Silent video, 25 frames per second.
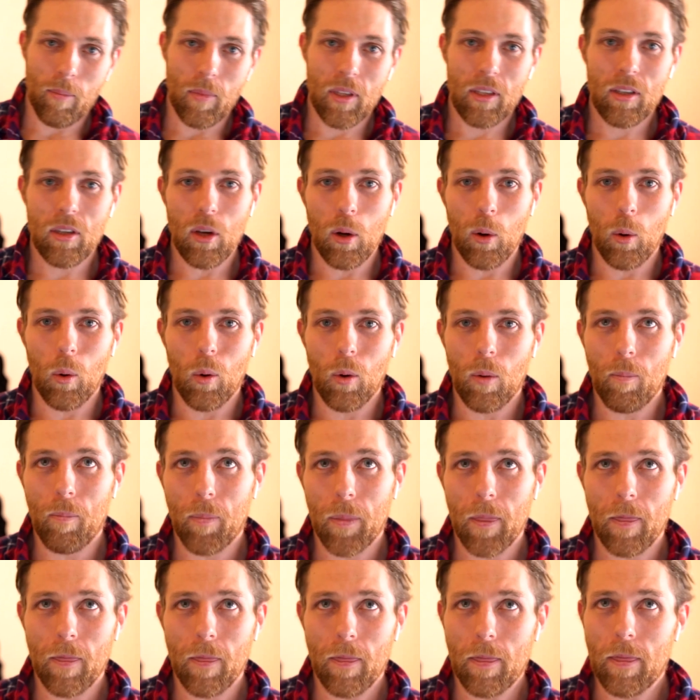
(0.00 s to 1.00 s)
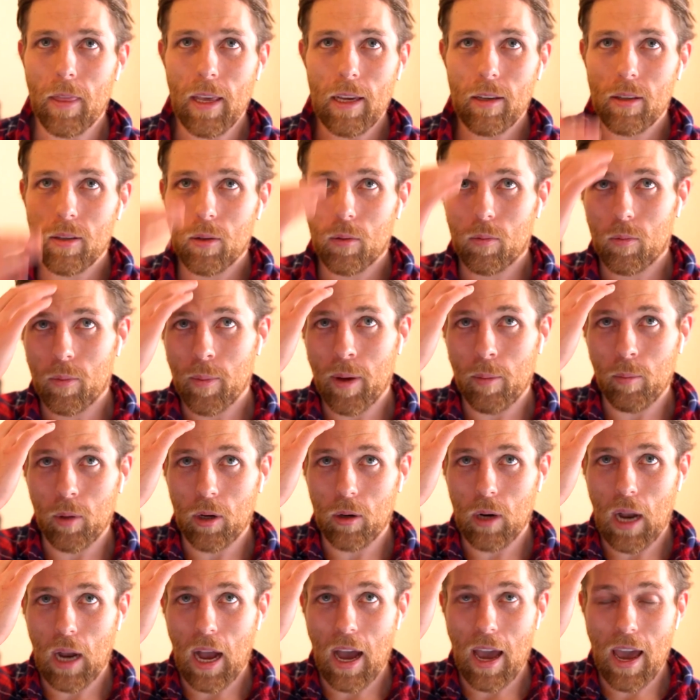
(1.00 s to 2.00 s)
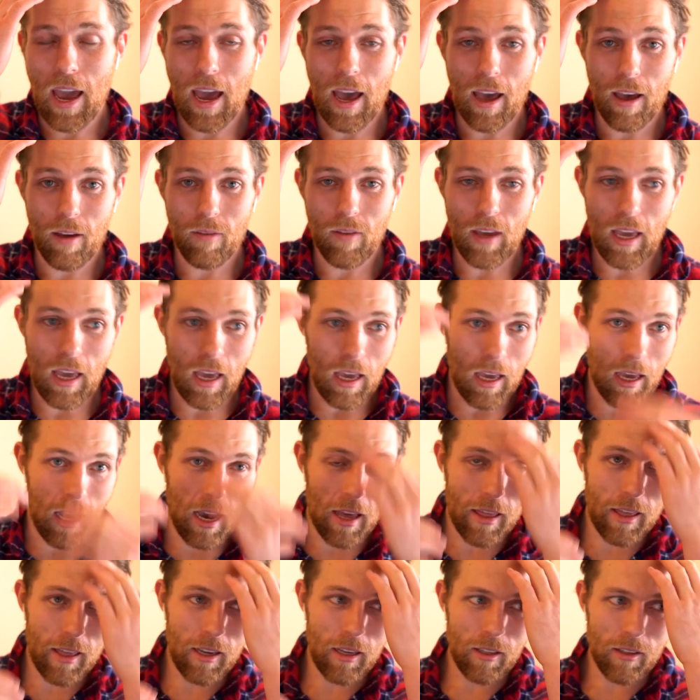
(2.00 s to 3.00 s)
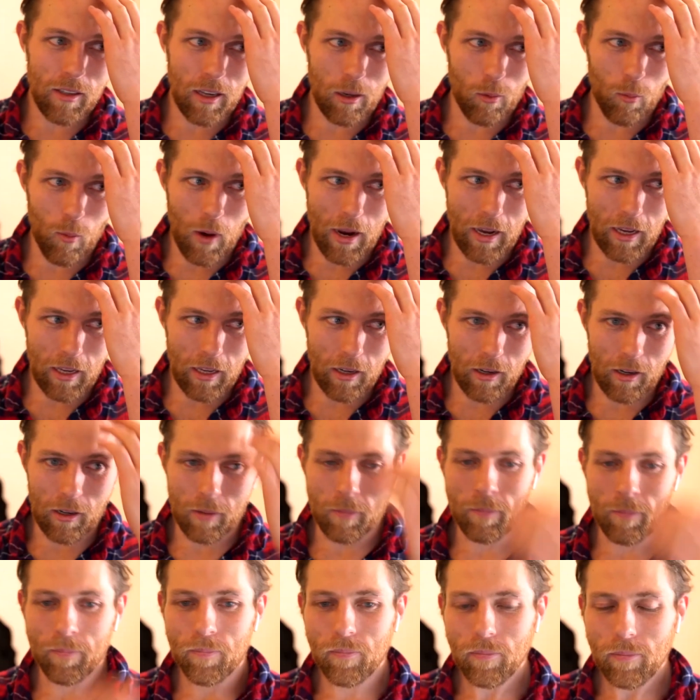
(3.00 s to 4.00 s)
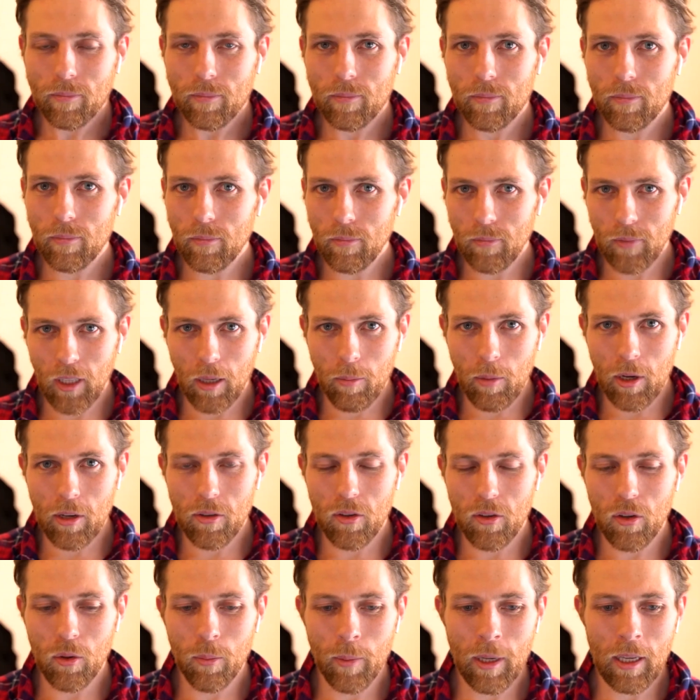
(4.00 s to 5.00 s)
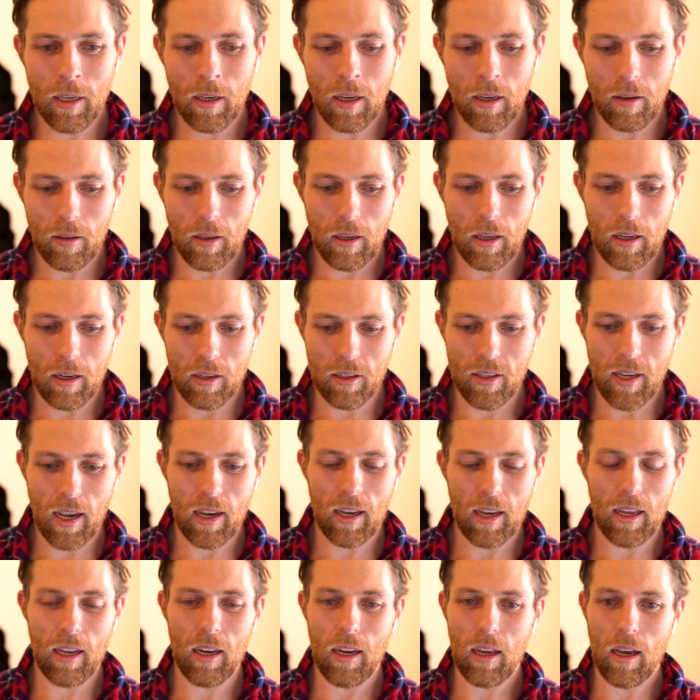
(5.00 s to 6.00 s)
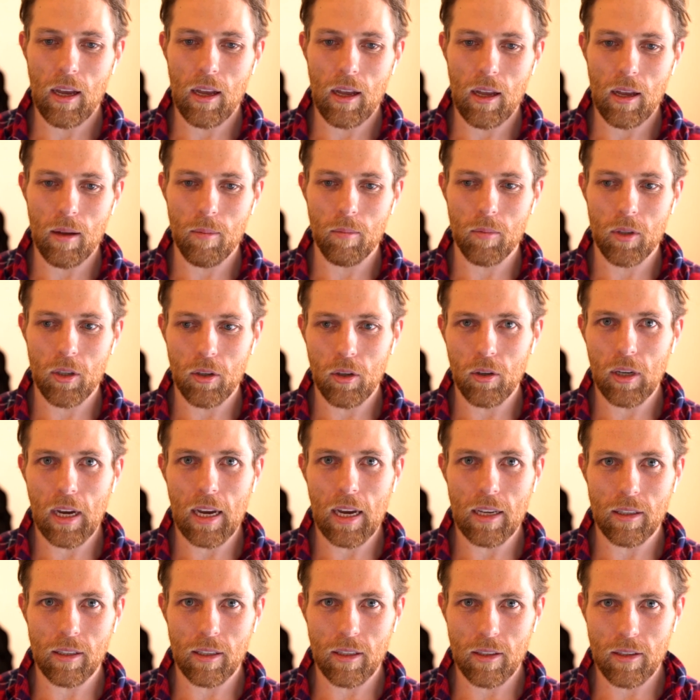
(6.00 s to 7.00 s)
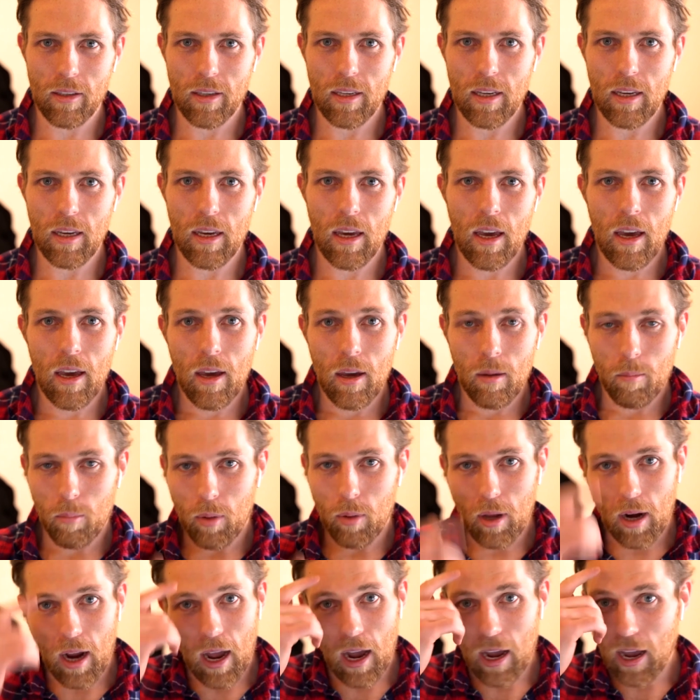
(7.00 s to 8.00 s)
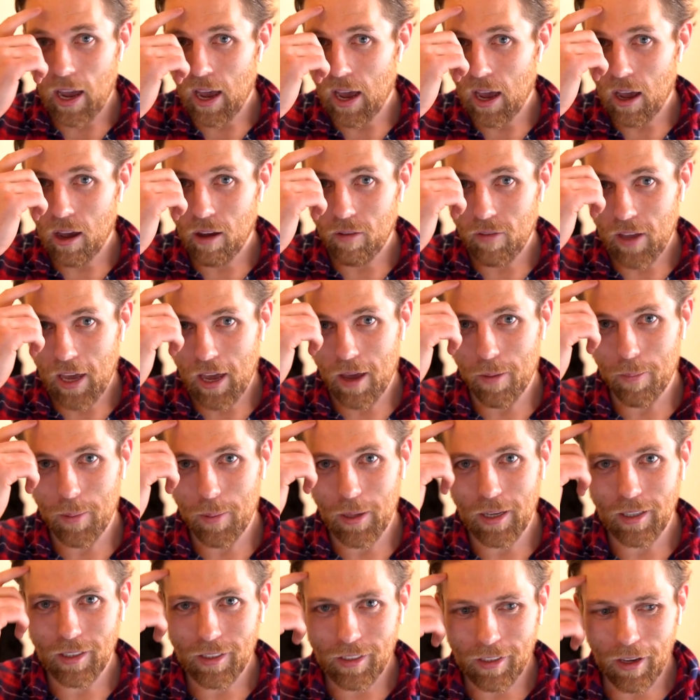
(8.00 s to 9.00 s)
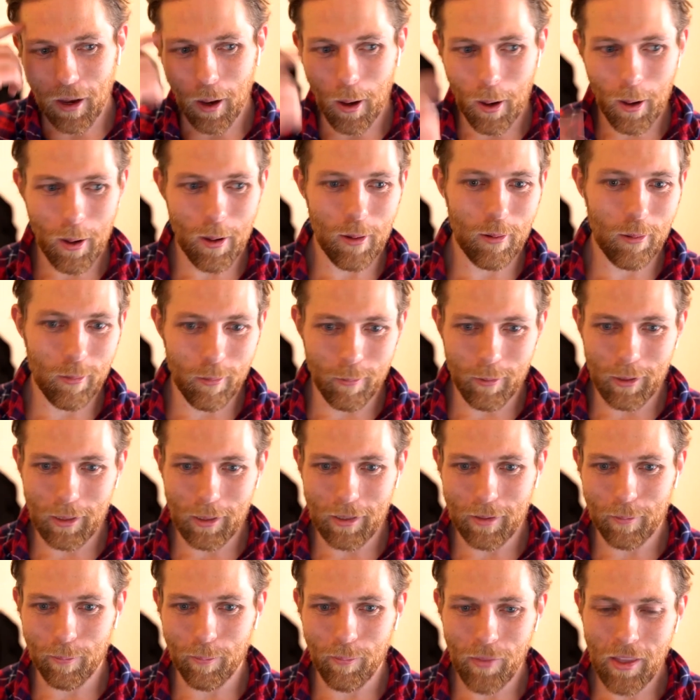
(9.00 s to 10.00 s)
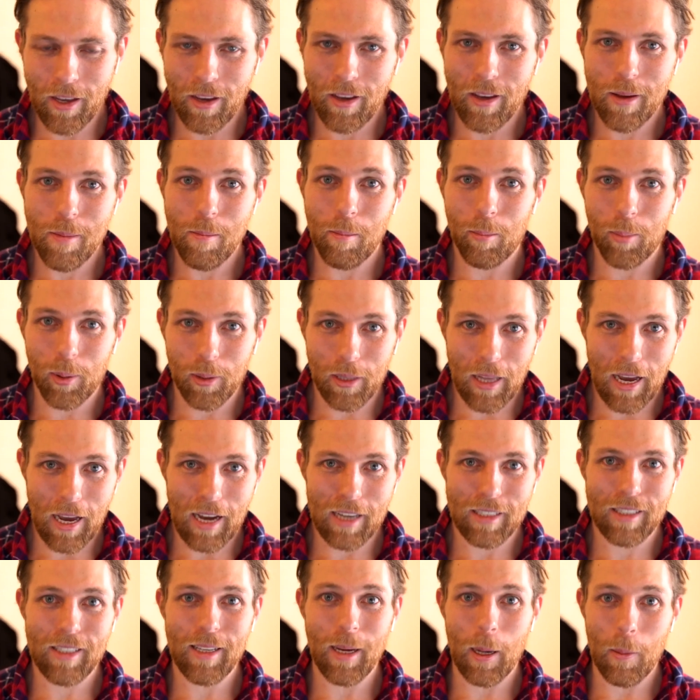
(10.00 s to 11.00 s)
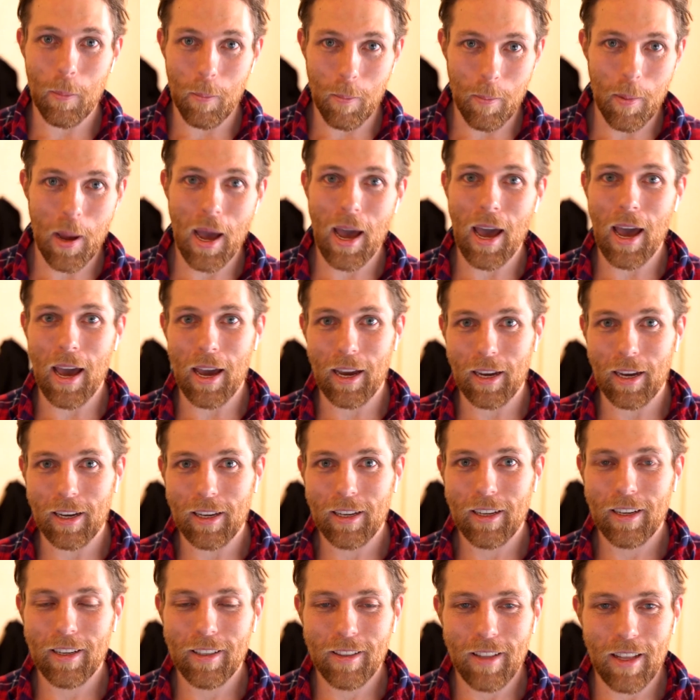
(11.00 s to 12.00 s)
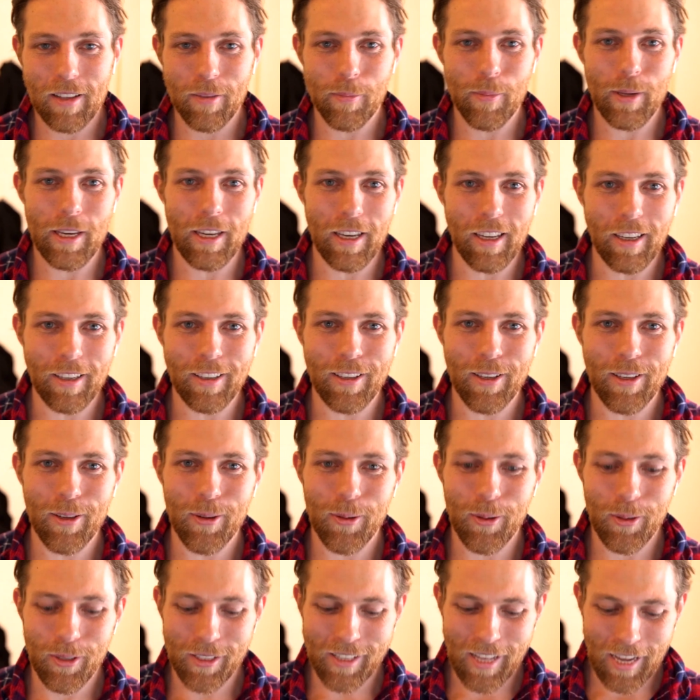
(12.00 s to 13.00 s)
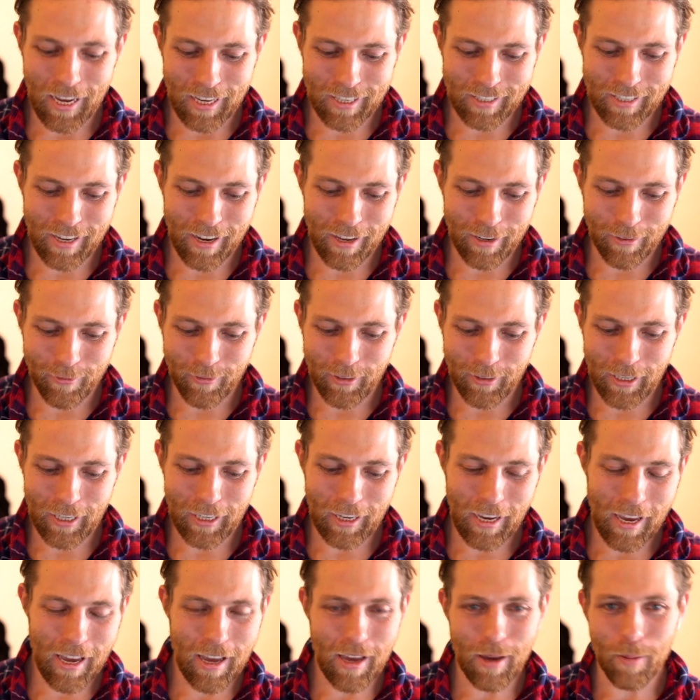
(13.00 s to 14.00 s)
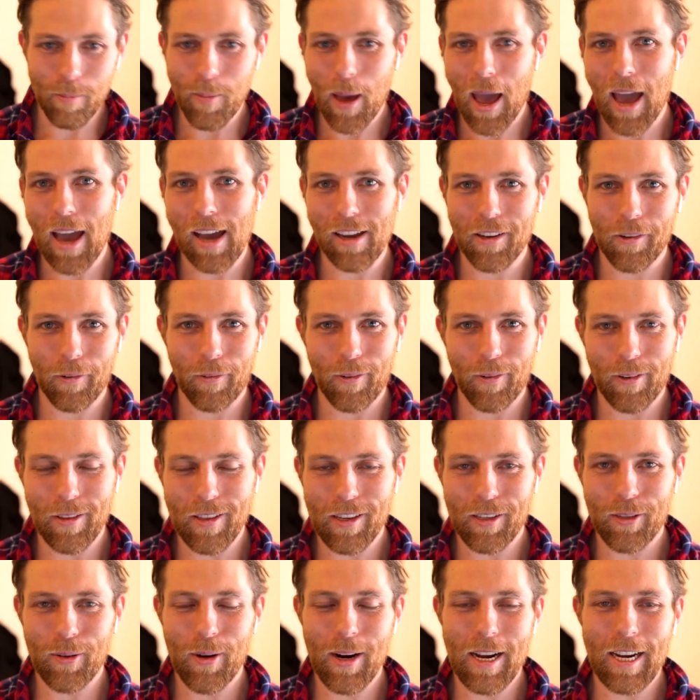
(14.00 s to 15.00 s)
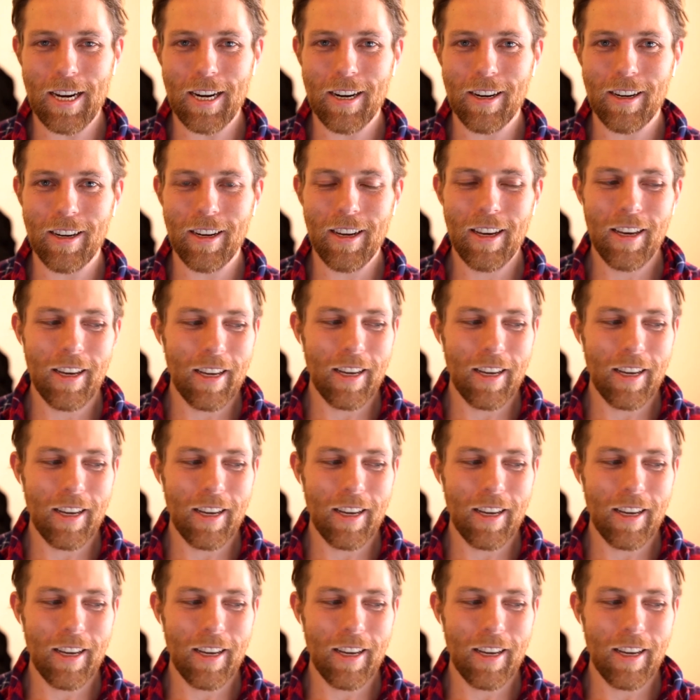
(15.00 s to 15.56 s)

So this, remember, I think it's like right here. I'm gonna zoom in a second so you guys can see, but I have a piece of plastic bag that's being used as kind of like a patch for this right here,